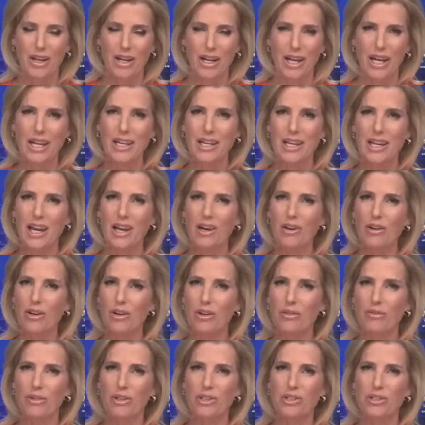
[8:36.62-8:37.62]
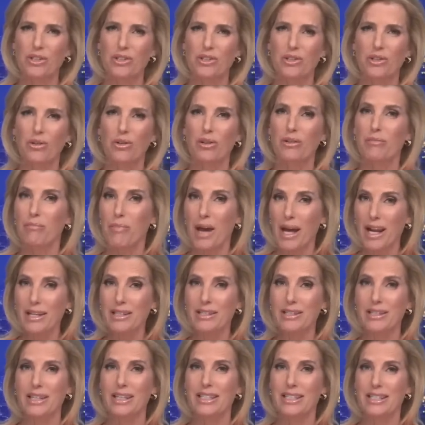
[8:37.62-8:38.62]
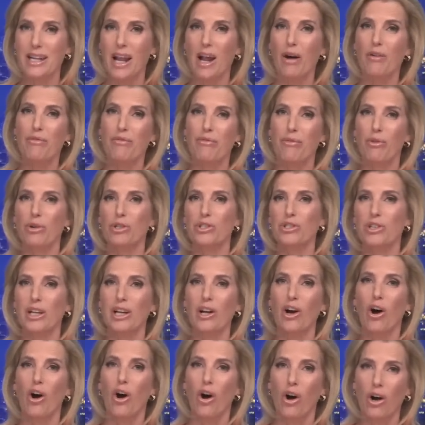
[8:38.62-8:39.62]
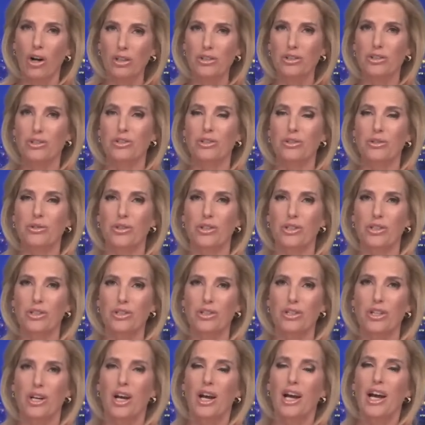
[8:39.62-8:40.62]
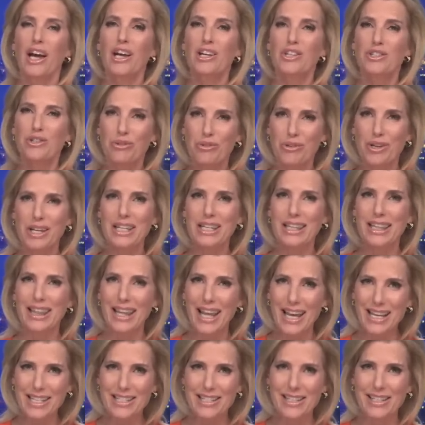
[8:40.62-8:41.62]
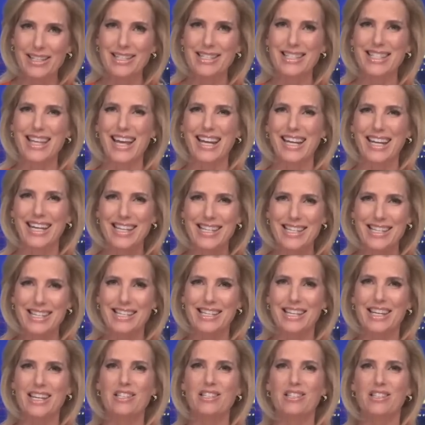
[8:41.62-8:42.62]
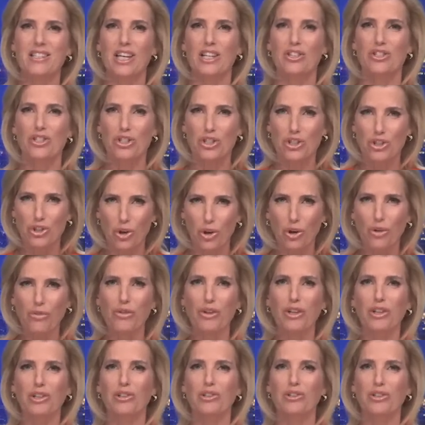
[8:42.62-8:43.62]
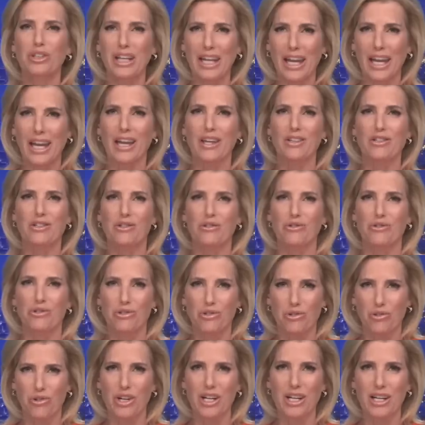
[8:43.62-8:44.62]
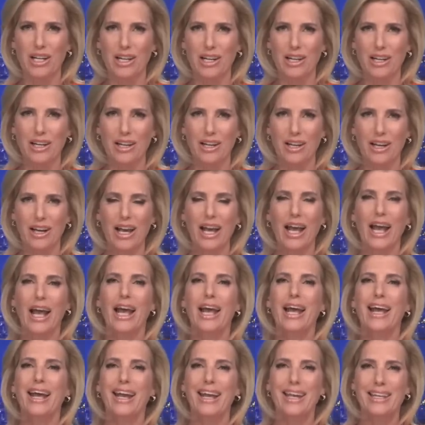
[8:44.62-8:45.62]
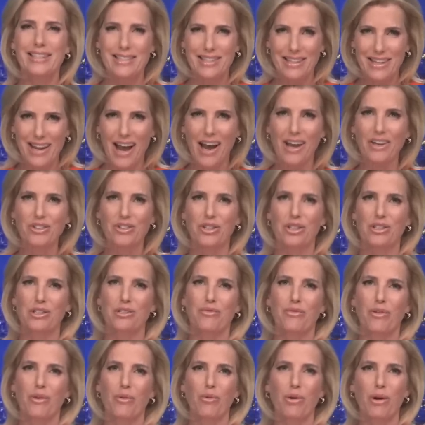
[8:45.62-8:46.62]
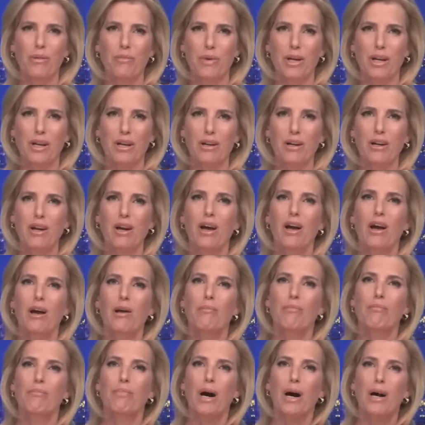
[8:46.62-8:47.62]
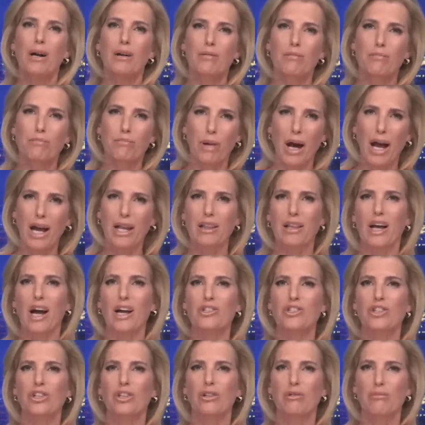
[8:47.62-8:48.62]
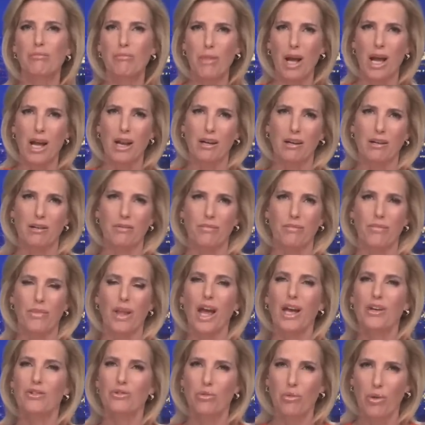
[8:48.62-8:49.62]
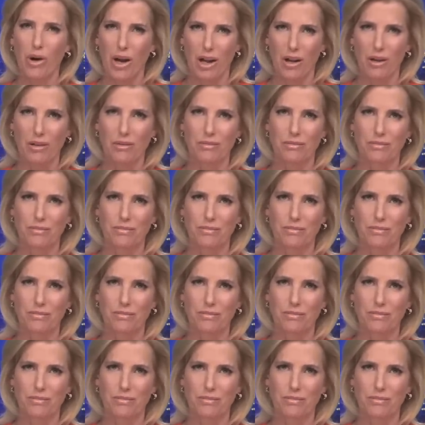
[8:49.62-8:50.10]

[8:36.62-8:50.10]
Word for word: Indiana University School of Medicine is now forcing all students to read lessons that insist that cervical cancer screening is not just for women, but biological men as well.